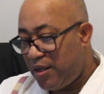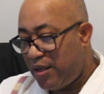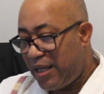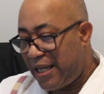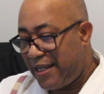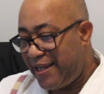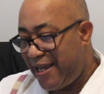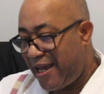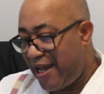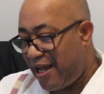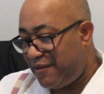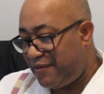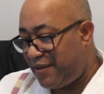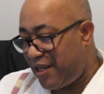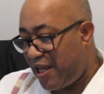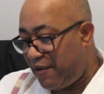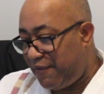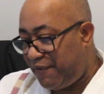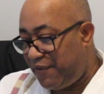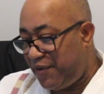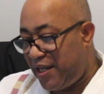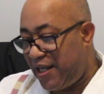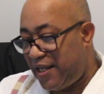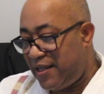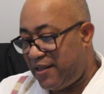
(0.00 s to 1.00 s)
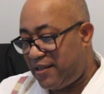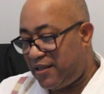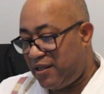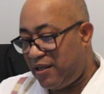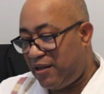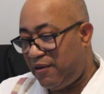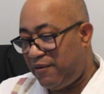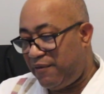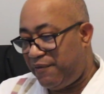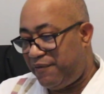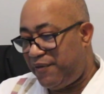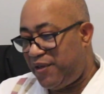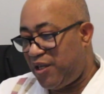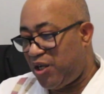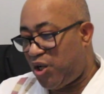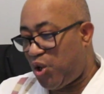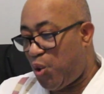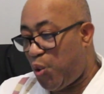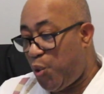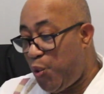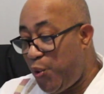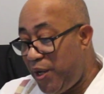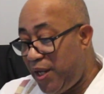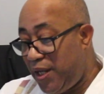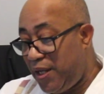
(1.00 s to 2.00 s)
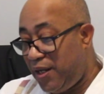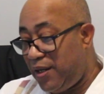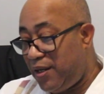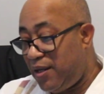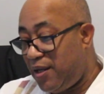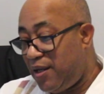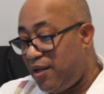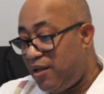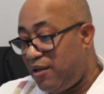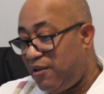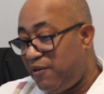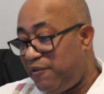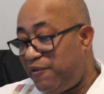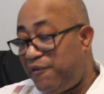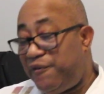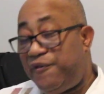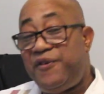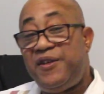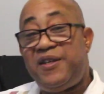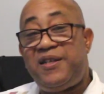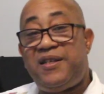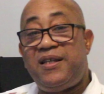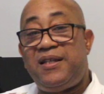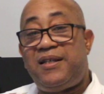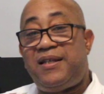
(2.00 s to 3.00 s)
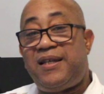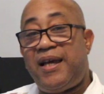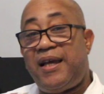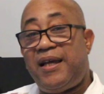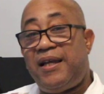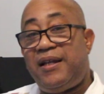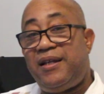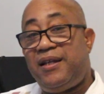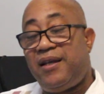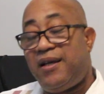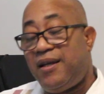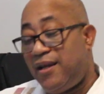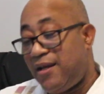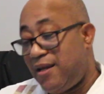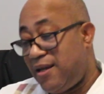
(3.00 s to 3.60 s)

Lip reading: There has evidence of the queen visited